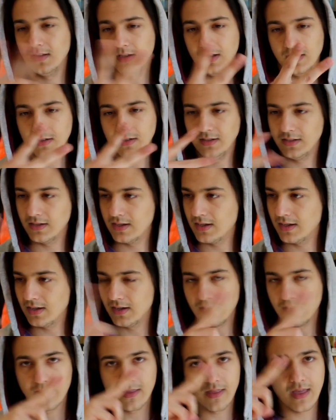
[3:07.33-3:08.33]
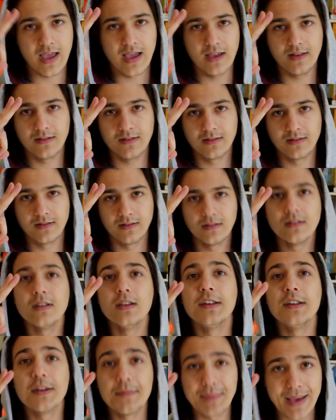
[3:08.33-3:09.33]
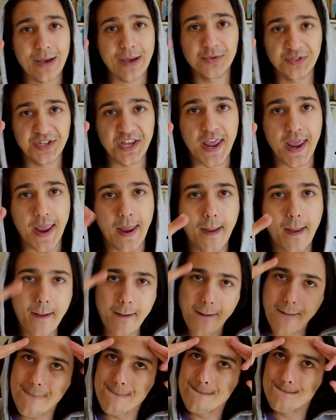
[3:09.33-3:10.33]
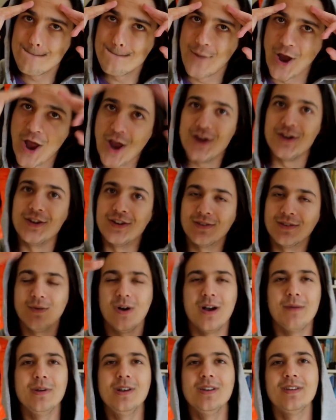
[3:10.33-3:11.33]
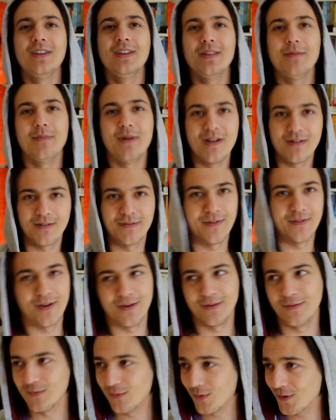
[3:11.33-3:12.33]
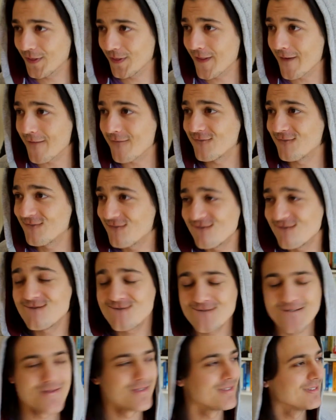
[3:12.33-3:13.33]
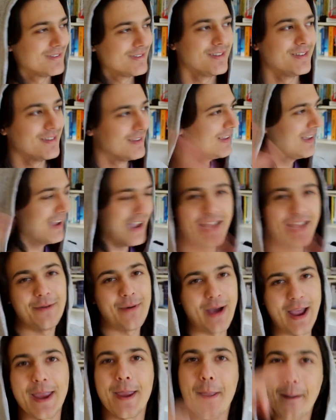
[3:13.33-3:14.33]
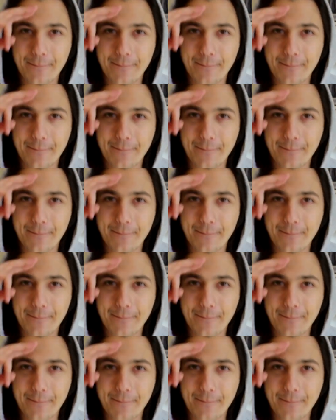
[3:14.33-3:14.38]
And that is about it. Peace. Why am I looking at the microphone? What the? Anyway,